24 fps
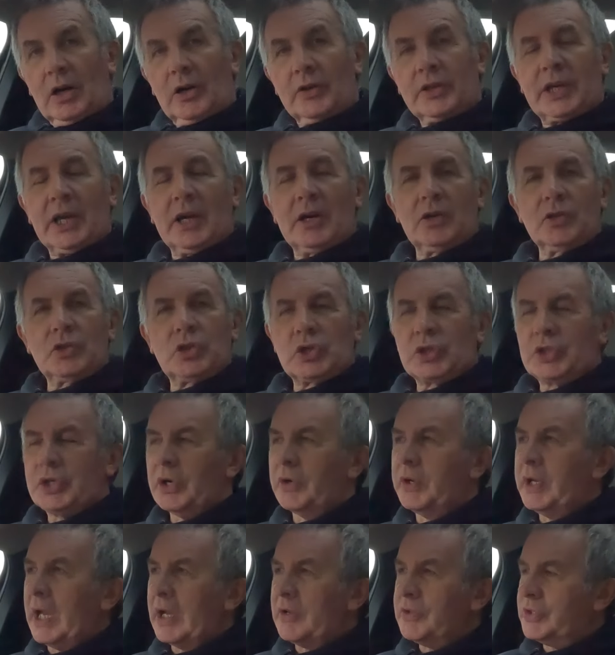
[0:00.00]
Okay, I'll just show
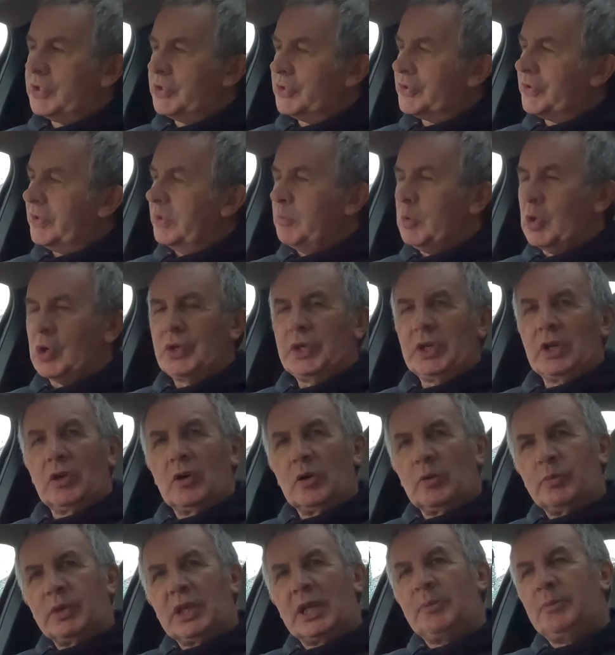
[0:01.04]
you how to stream audio
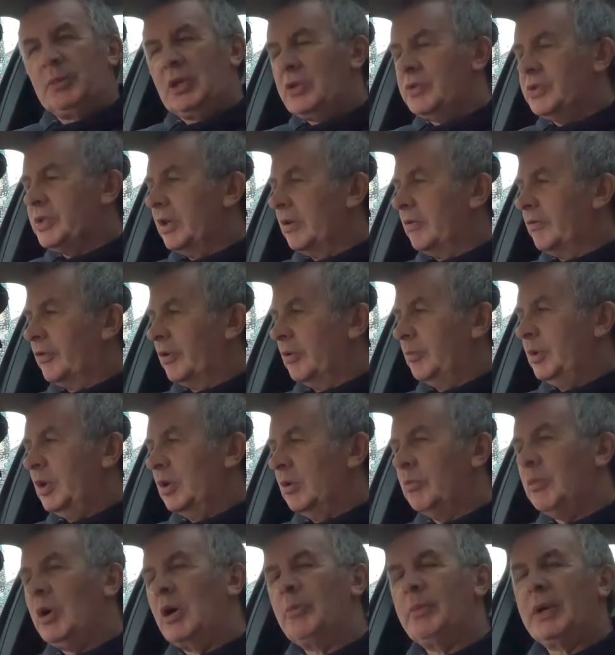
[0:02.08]
or play music from
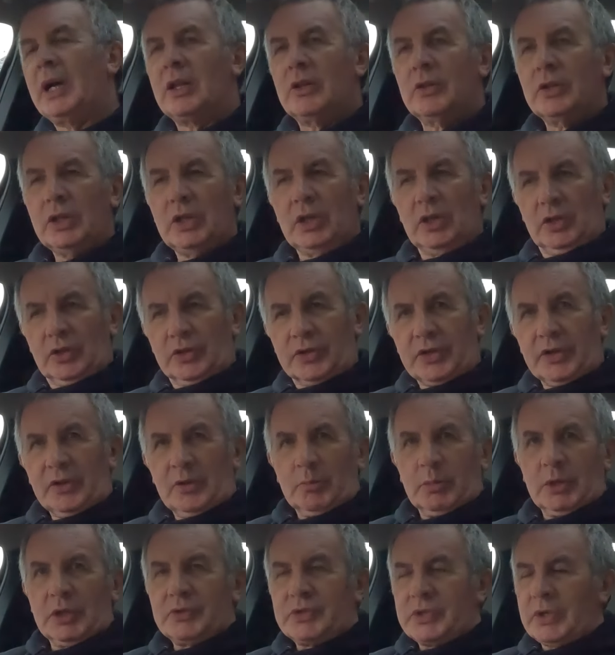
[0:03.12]
your mobile through the
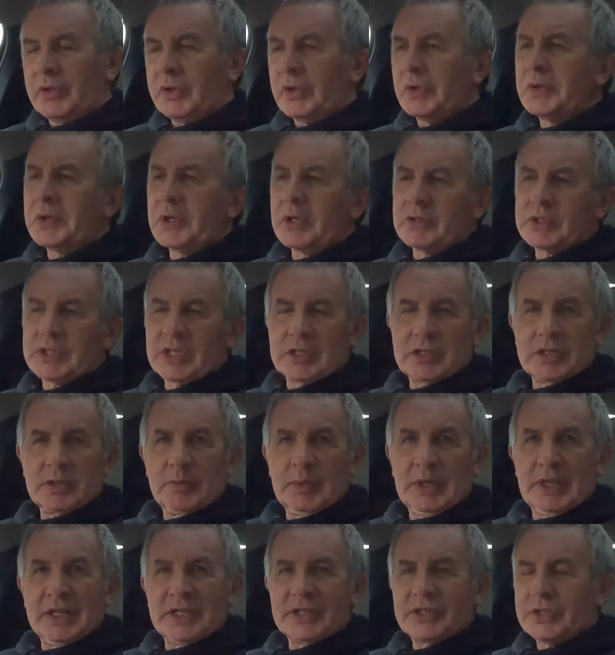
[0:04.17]
Bluetooth audio
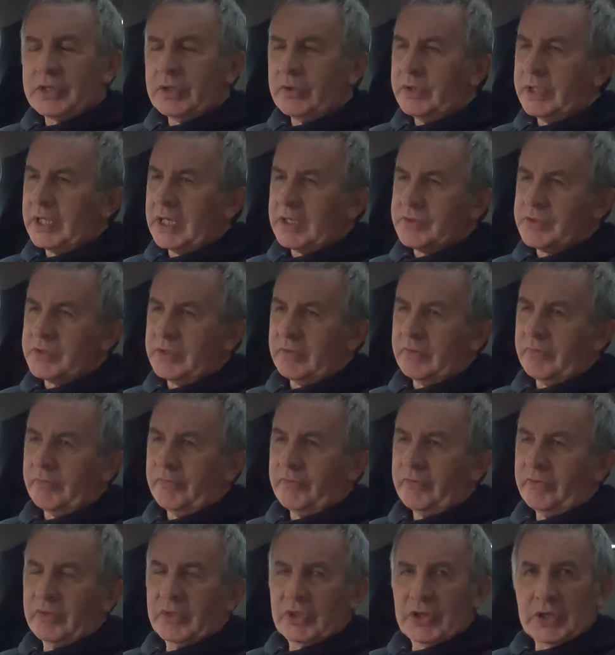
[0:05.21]
system in this
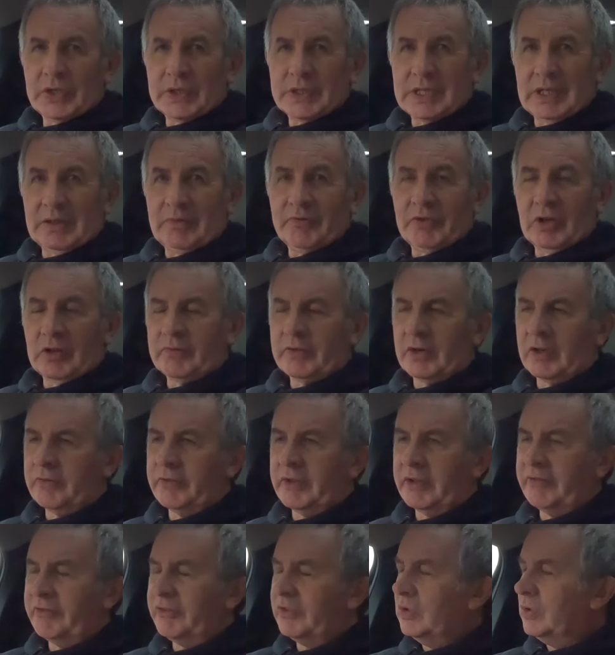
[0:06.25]
2013 Volvo
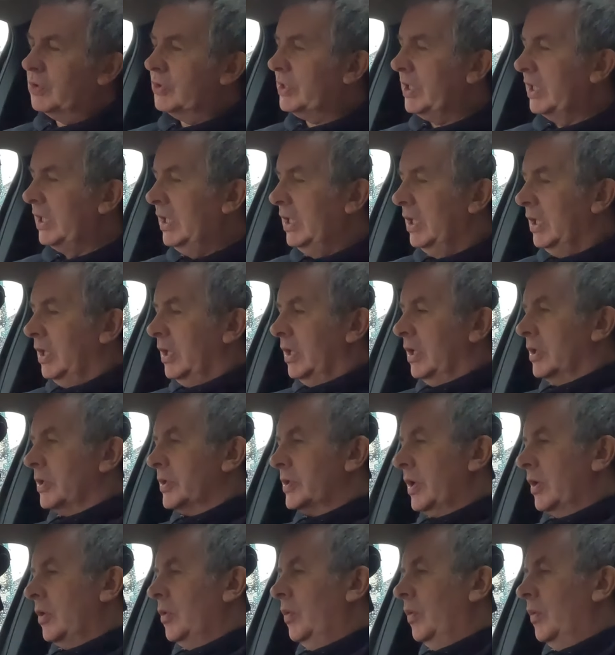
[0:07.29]
V40.
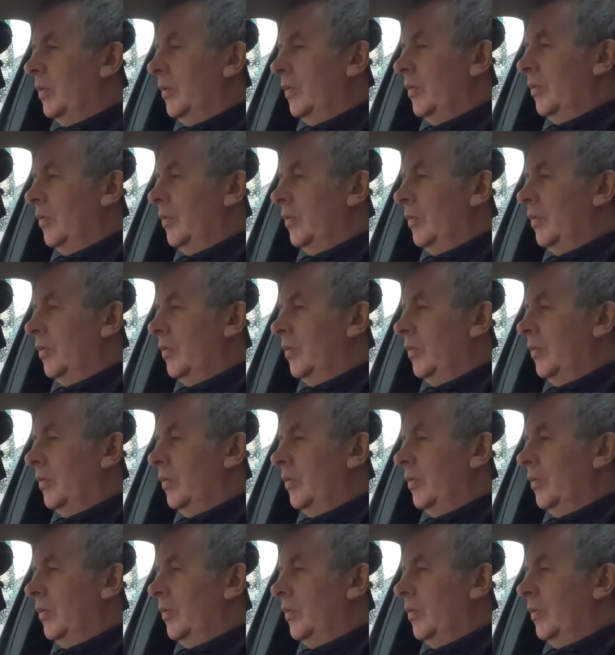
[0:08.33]
So